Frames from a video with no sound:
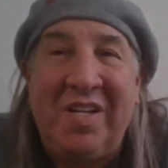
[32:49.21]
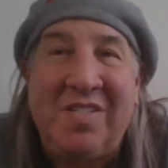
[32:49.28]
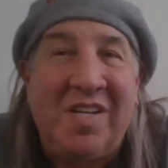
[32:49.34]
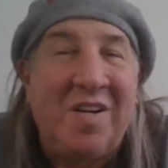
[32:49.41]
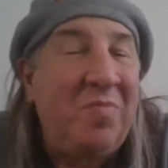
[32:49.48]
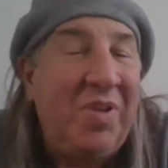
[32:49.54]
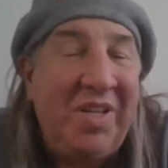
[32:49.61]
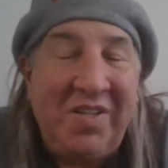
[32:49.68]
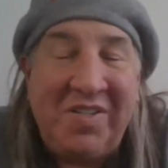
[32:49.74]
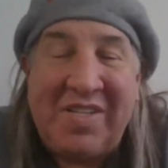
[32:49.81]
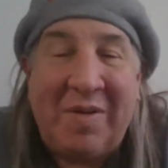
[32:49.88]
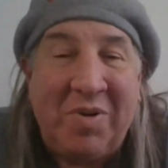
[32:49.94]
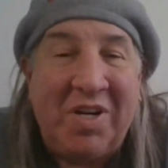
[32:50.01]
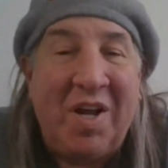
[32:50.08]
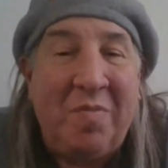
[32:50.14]
It's a completely
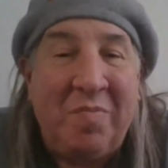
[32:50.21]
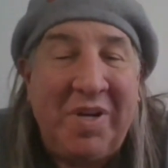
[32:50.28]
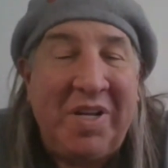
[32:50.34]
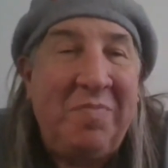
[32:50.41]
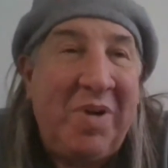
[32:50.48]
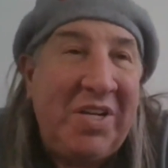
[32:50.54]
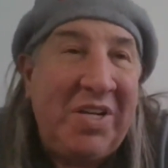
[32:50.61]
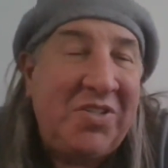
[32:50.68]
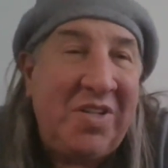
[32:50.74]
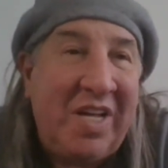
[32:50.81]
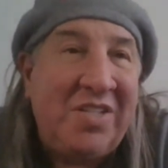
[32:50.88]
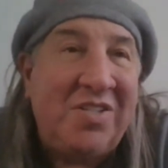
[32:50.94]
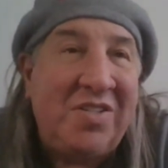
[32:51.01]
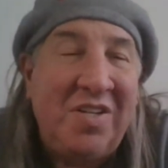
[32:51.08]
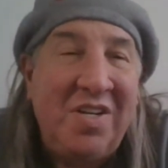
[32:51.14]
separate company, but it's,
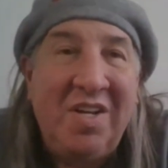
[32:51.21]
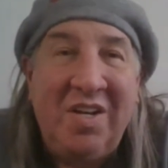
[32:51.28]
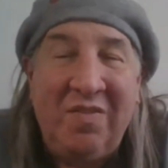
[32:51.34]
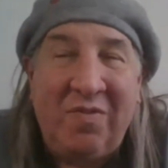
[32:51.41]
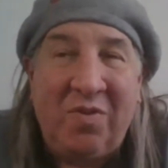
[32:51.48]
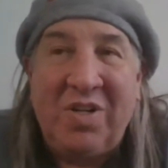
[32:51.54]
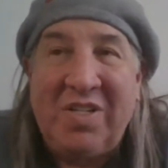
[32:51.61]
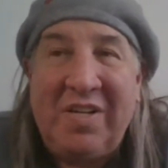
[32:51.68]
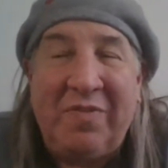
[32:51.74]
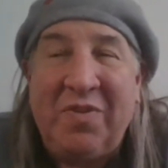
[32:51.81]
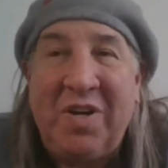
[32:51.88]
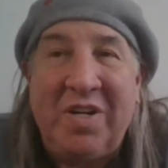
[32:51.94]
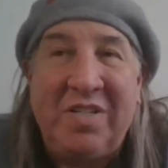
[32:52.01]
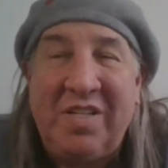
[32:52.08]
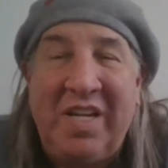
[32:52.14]
it's for a
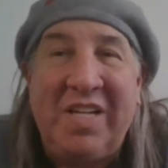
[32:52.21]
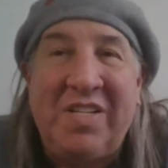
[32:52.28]
different.